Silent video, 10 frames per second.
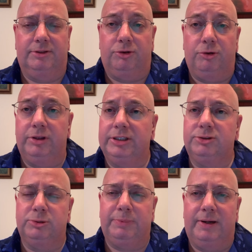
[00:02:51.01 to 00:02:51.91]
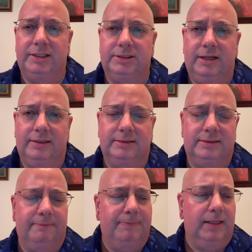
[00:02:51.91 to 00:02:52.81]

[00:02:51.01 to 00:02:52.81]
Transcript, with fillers: the earliest Upanishads